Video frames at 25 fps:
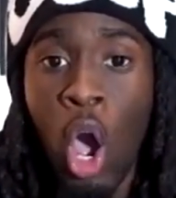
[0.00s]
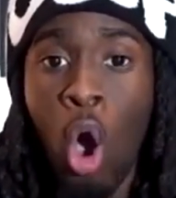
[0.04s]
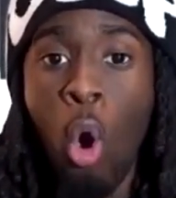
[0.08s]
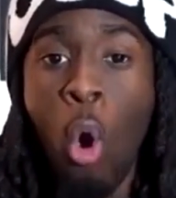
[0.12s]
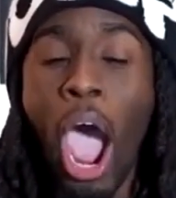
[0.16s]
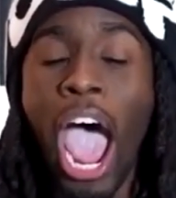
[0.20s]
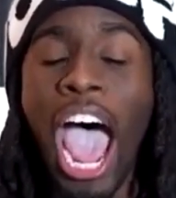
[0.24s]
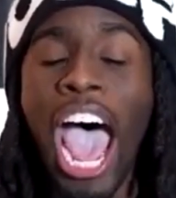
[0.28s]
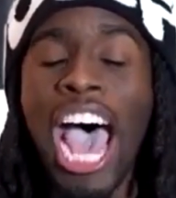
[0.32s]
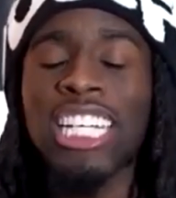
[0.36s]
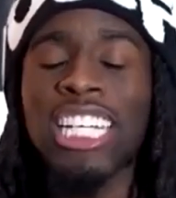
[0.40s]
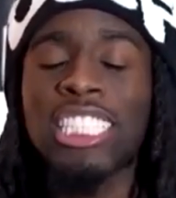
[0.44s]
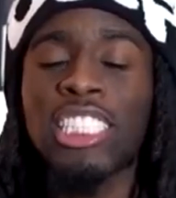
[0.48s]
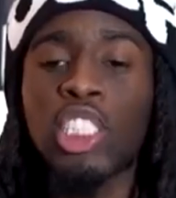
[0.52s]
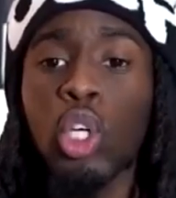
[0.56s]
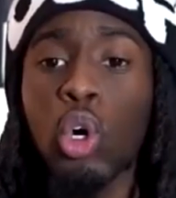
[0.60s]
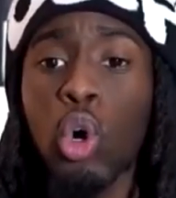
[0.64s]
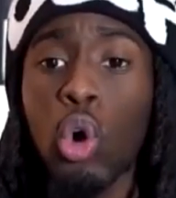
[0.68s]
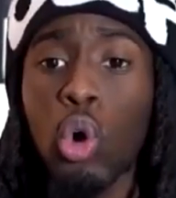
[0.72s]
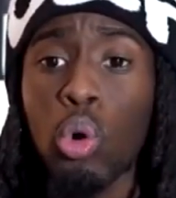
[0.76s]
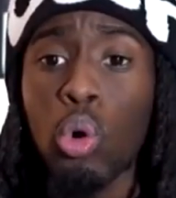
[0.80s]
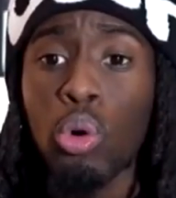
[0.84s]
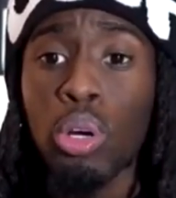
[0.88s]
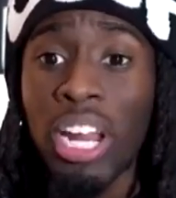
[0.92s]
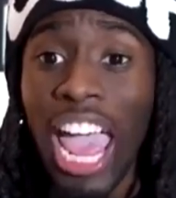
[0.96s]
As
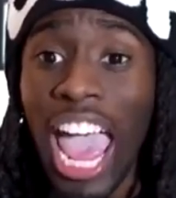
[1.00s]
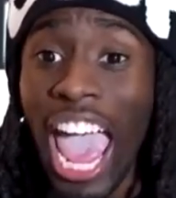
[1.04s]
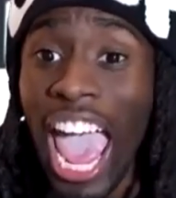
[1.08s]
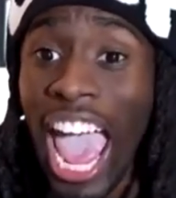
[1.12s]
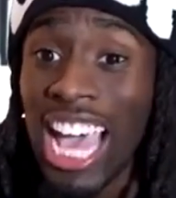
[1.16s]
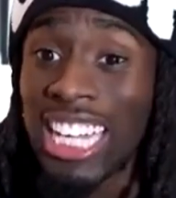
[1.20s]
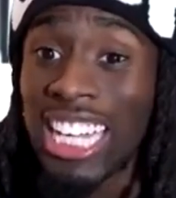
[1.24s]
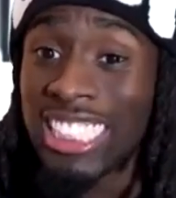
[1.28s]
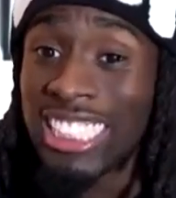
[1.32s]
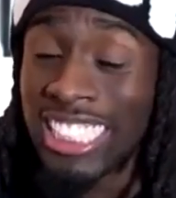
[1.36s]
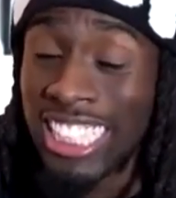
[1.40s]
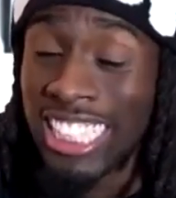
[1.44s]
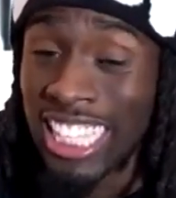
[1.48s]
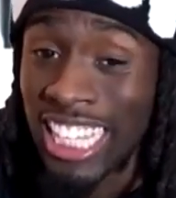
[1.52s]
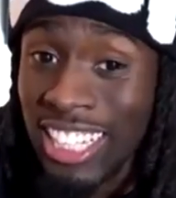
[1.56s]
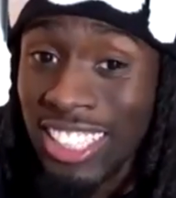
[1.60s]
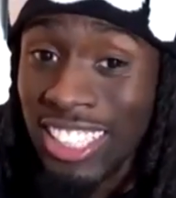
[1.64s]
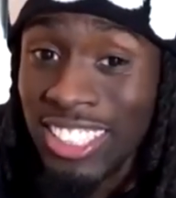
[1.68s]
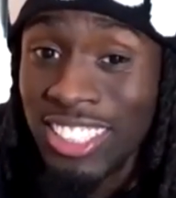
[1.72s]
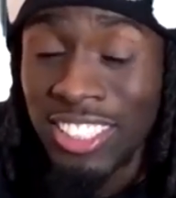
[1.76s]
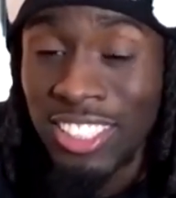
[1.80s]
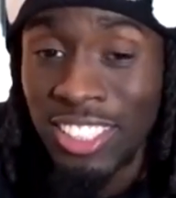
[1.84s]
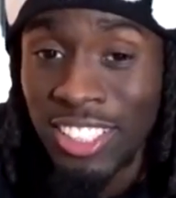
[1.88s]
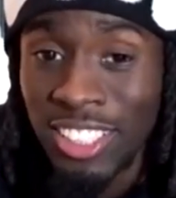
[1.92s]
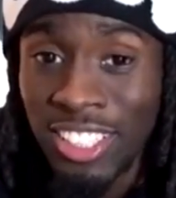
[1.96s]
soon as
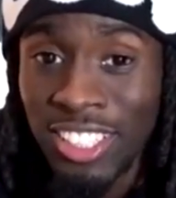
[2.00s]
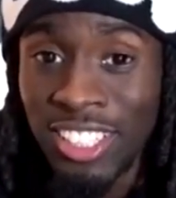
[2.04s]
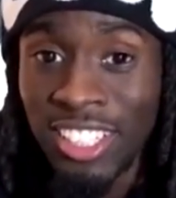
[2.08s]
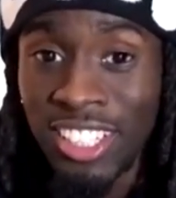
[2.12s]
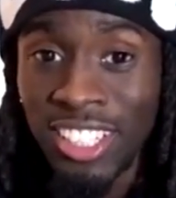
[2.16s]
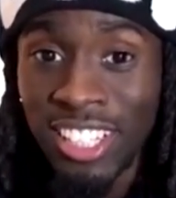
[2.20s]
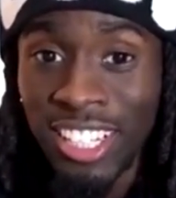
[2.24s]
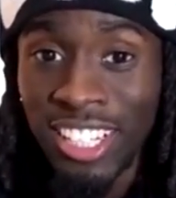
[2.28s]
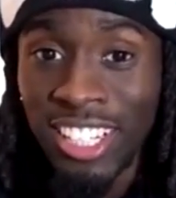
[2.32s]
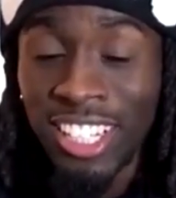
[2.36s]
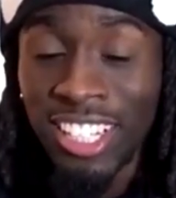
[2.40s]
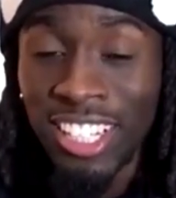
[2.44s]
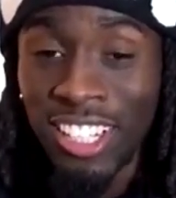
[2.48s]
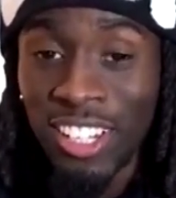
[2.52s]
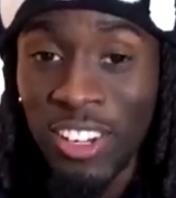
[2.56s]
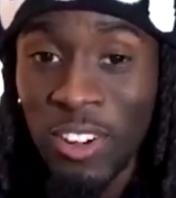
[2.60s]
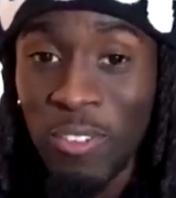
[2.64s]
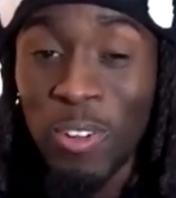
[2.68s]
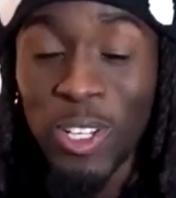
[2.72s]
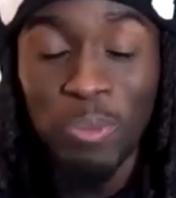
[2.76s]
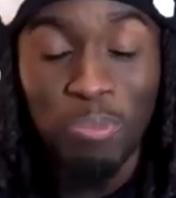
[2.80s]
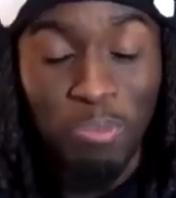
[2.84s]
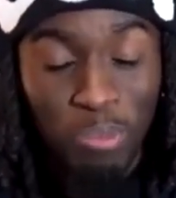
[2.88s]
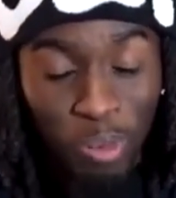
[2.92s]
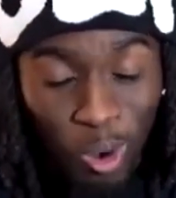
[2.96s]
this
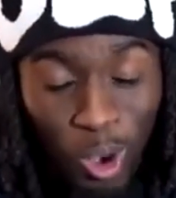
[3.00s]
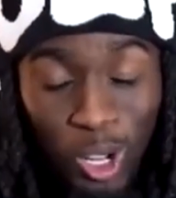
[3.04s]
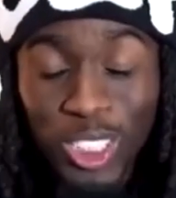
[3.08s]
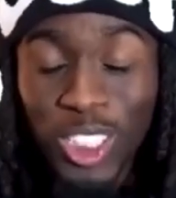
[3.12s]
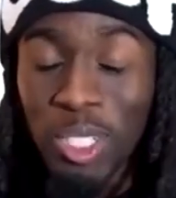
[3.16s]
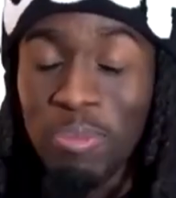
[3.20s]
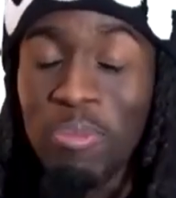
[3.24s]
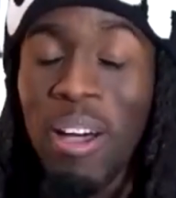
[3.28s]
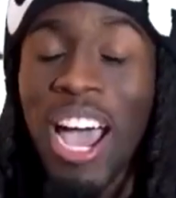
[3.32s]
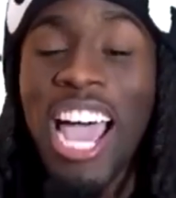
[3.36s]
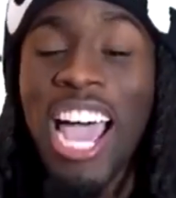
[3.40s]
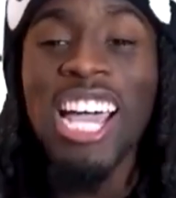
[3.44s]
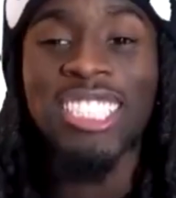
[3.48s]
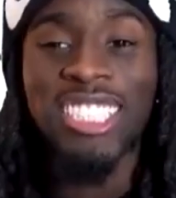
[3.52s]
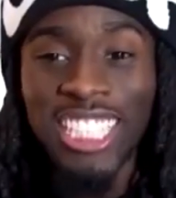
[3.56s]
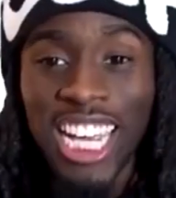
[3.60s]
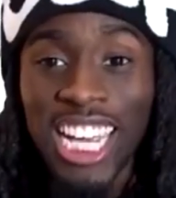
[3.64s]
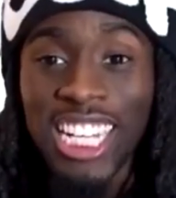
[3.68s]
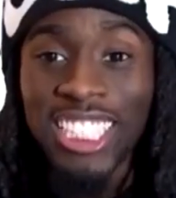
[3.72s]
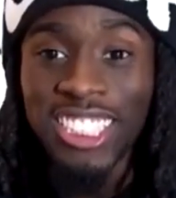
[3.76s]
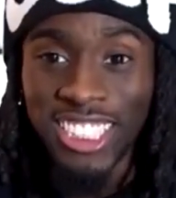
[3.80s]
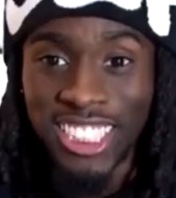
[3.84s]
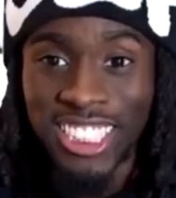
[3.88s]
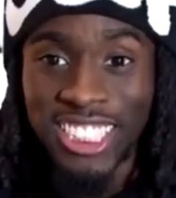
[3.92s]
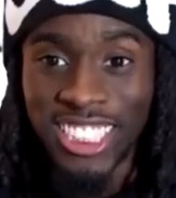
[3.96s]
was brought to my
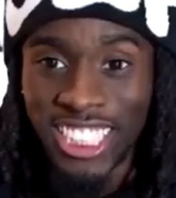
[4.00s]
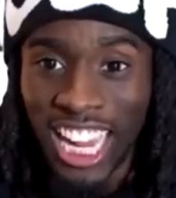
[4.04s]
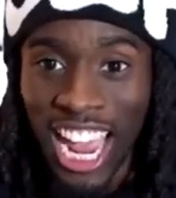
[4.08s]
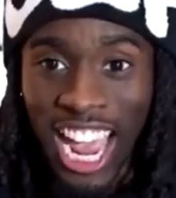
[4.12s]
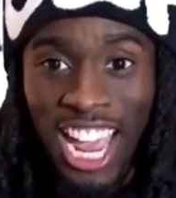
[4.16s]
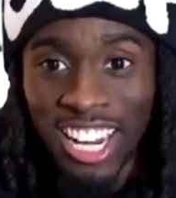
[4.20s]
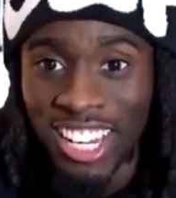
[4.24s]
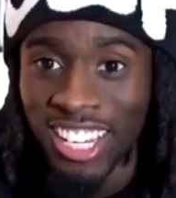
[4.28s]
attention, chat.